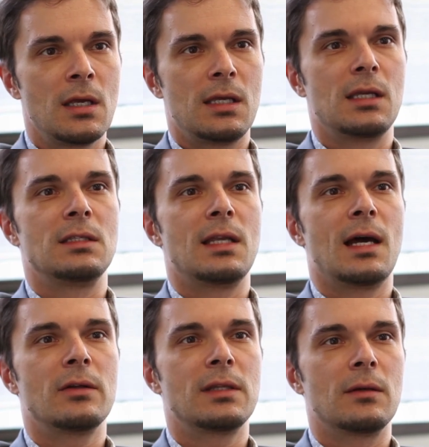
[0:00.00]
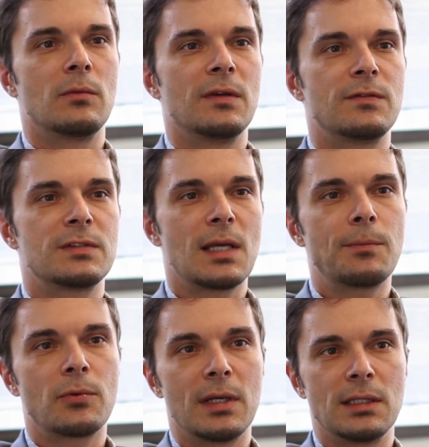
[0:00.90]
In now that we've
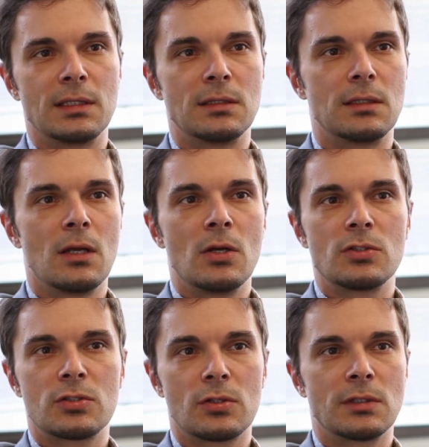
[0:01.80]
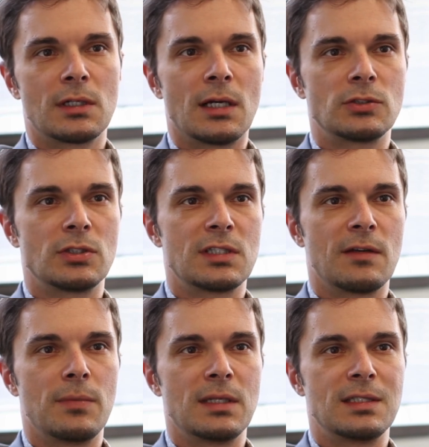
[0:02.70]
separated, certain countries
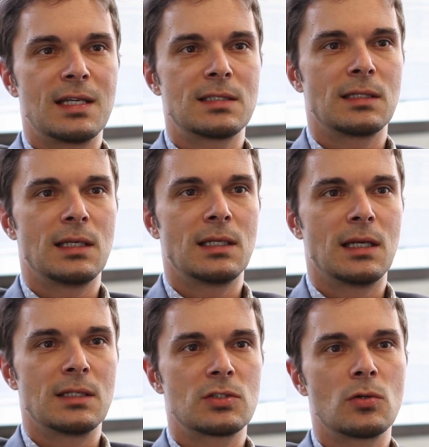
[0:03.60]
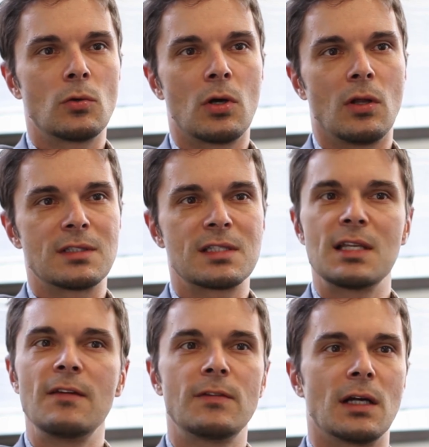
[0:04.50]
have been designated as so-called
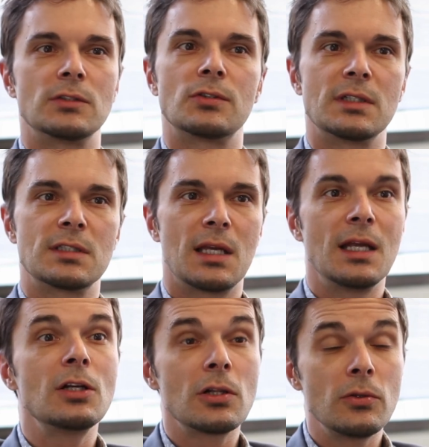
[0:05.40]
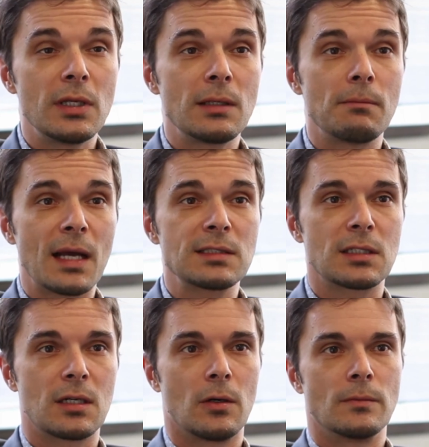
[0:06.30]
safe countries, including Mexico,